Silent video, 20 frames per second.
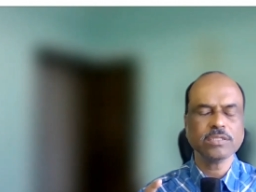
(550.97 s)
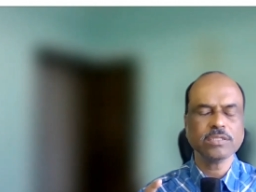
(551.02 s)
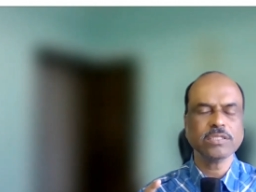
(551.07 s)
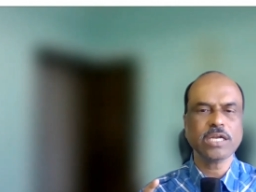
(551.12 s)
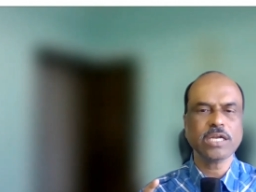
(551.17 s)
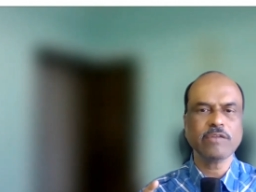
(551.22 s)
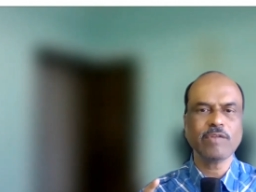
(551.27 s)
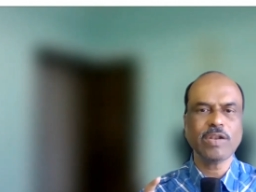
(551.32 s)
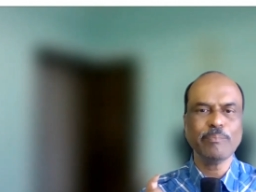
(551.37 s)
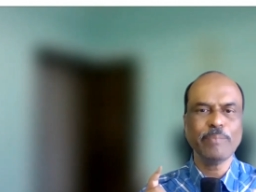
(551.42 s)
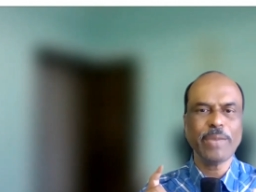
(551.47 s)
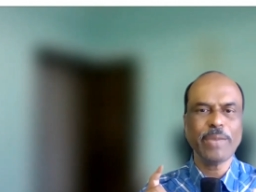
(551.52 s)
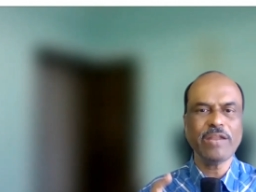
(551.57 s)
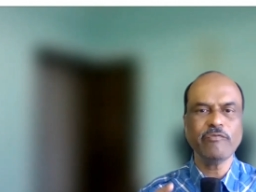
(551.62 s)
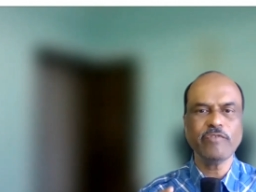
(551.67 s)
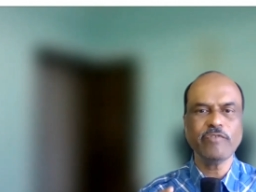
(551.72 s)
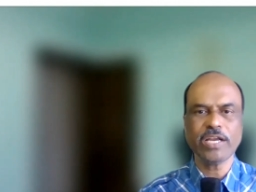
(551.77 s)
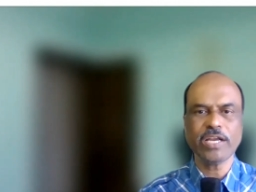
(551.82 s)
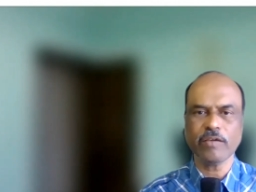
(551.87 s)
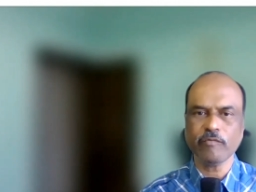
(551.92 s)
that will
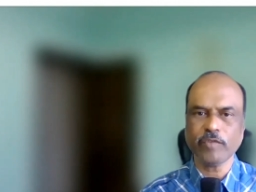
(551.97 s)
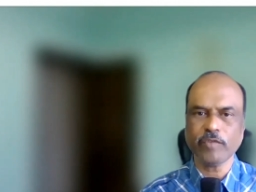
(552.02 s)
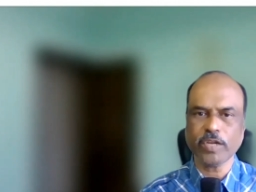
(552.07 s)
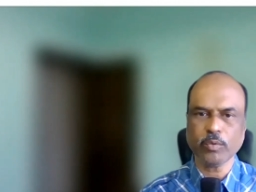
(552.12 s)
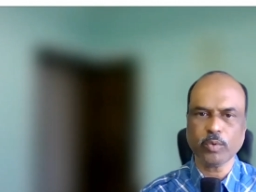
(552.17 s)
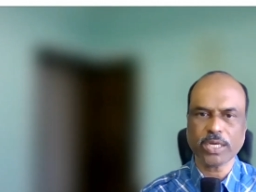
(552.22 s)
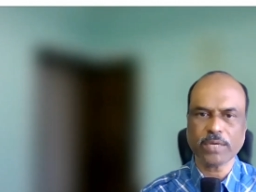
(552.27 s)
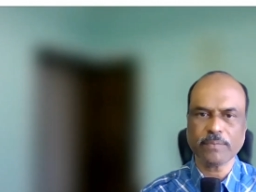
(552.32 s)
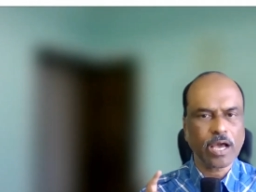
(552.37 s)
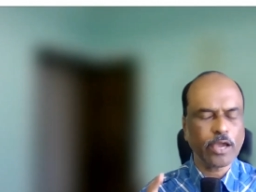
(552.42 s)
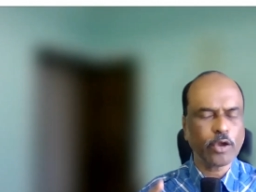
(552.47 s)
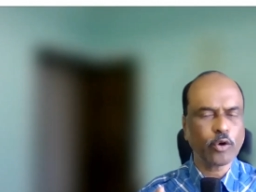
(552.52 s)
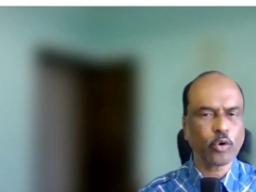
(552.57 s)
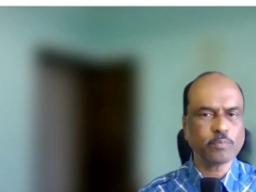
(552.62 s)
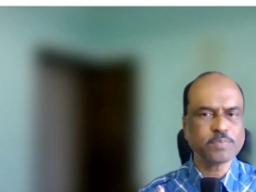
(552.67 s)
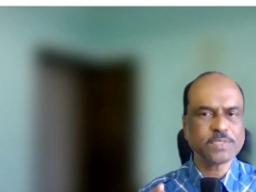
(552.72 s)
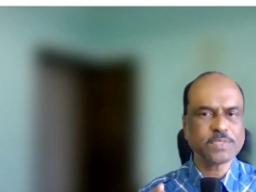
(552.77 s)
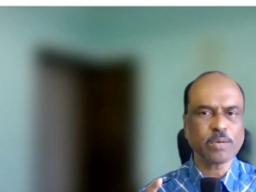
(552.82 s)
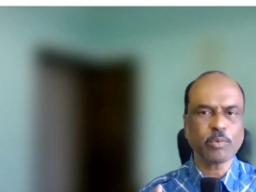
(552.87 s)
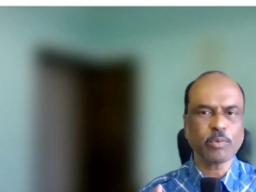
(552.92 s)
benefit everyone i
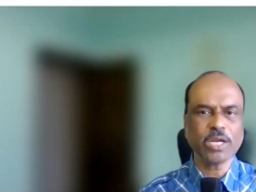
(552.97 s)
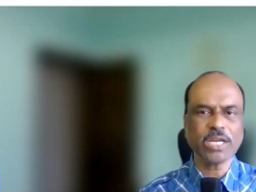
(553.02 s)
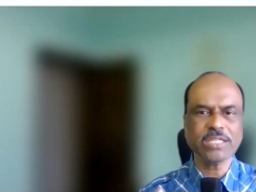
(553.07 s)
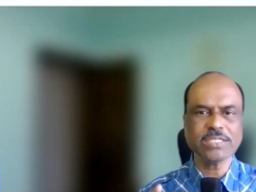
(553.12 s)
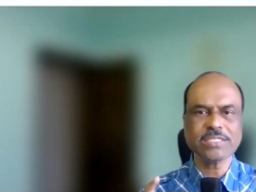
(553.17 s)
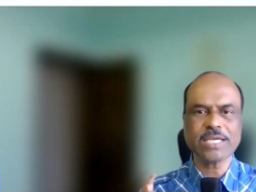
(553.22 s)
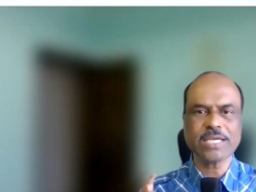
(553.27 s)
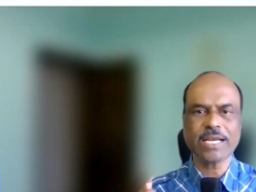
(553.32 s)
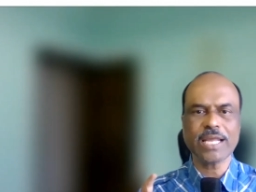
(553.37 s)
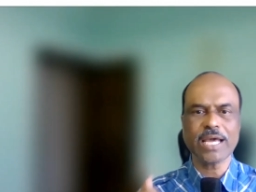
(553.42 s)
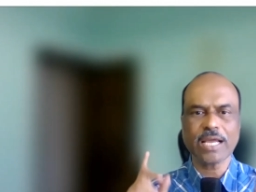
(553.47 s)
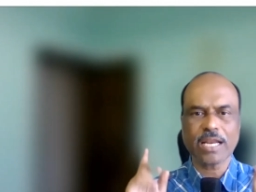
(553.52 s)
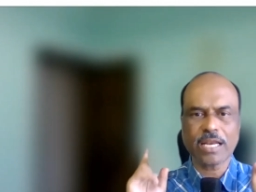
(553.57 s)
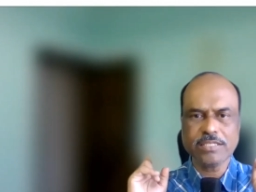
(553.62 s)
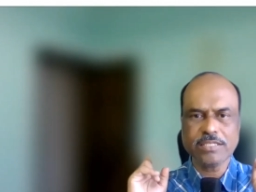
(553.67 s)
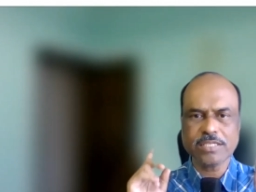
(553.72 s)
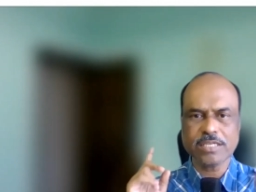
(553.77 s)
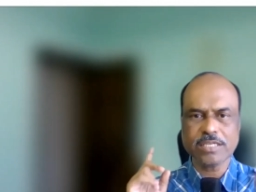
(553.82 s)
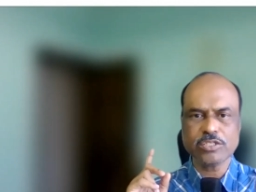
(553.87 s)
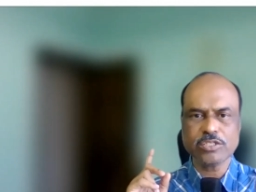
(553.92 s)
hope someone in CENTAC
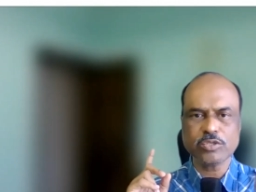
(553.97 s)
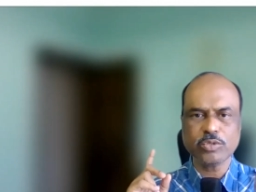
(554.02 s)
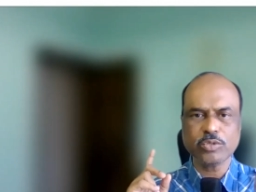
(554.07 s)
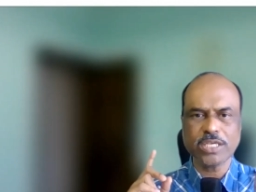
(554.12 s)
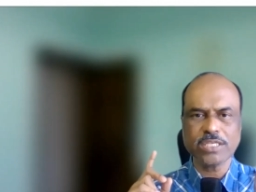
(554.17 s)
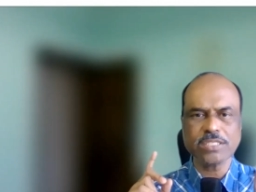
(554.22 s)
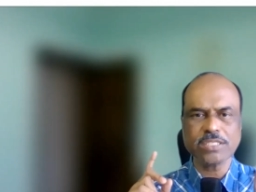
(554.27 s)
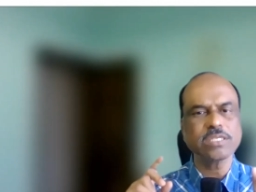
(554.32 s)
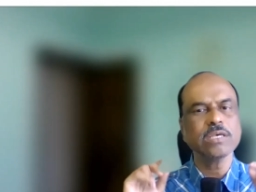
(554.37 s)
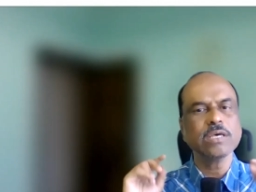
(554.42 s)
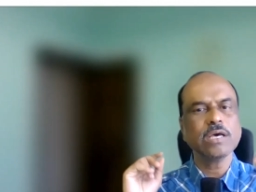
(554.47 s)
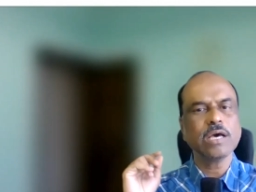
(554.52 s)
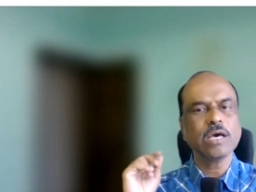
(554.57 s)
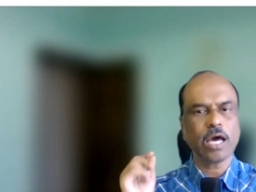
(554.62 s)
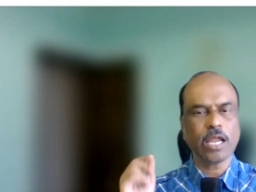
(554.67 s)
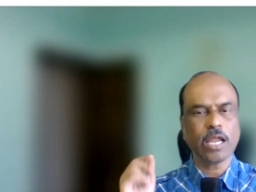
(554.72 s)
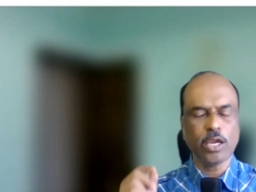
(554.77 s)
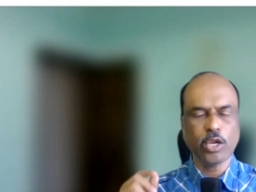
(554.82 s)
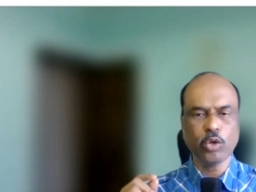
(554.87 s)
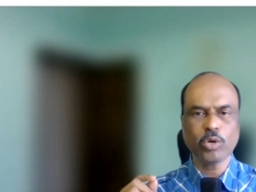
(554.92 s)
listens to this
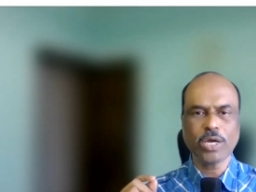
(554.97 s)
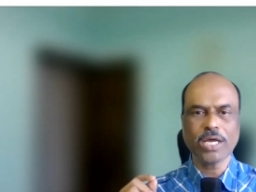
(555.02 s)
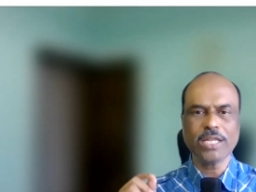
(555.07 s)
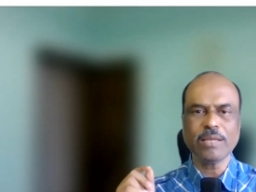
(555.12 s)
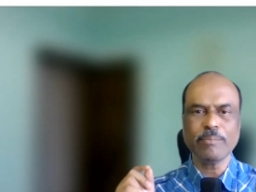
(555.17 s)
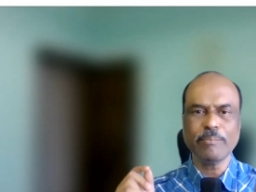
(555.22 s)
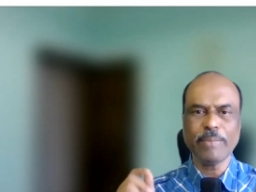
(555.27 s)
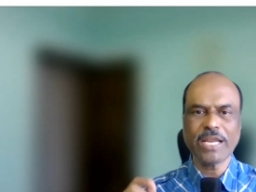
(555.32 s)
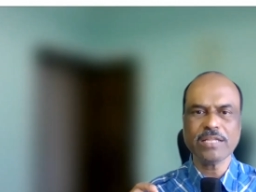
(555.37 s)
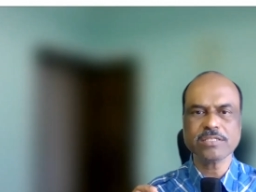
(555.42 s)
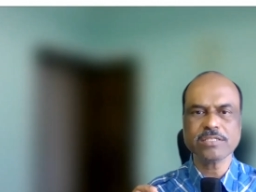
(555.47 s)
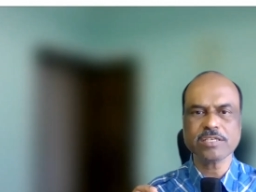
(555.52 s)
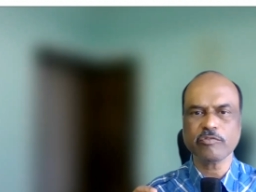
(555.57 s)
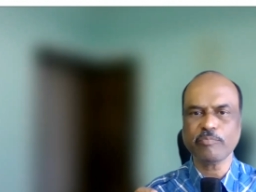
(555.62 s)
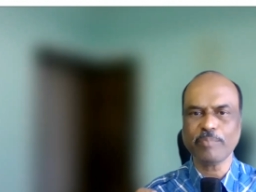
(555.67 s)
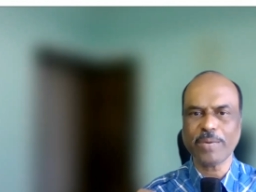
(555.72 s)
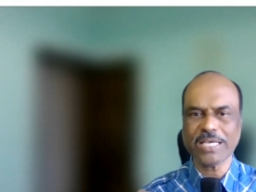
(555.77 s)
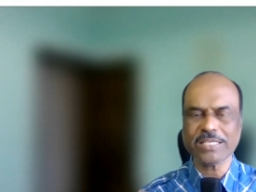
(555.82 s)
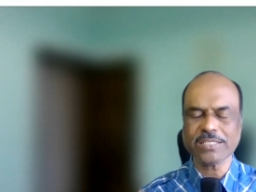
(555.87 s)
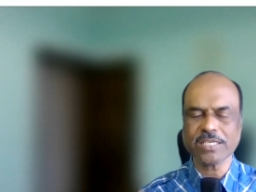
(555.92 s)
and look at the merits of
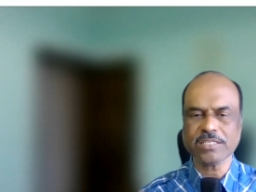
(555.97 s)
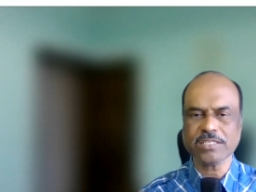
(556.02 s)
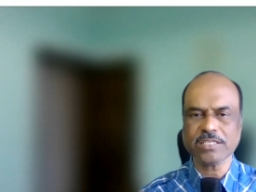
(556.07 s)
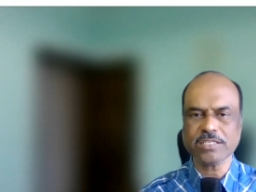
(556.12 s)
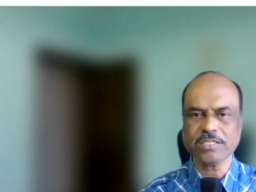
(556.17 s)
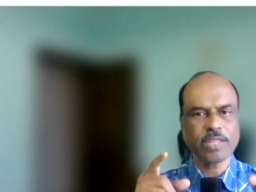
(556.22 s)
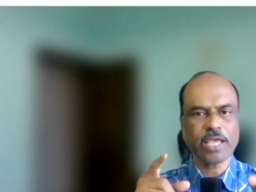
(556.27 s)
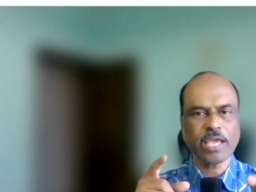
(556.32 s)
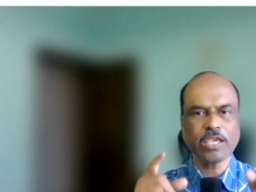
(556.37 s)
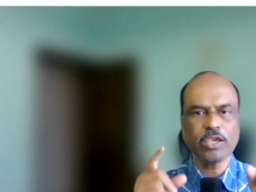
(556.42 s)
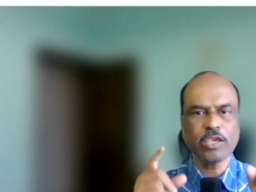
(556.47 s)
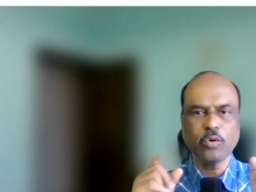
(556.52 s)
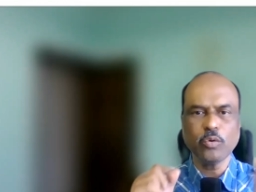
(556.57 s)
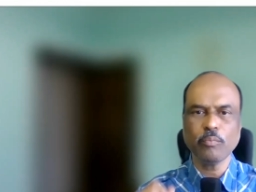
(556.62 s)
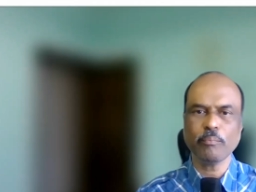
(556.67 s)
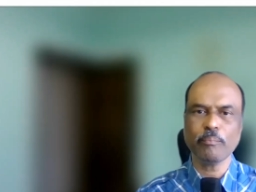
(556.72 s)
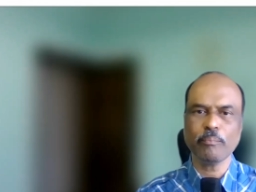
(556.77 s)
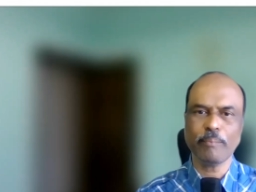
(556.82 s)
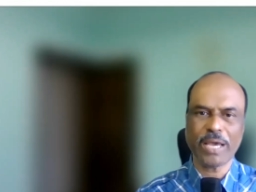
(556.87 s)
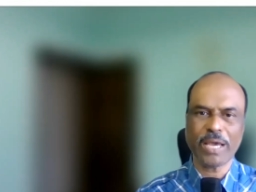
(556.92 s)
my suggestion thank you
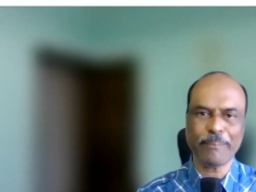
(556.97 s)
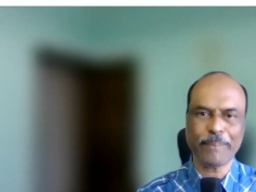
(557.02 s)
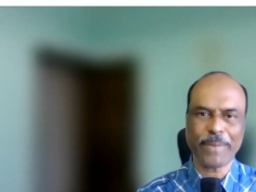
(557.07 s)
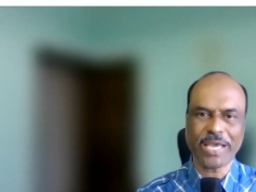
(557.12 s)
bye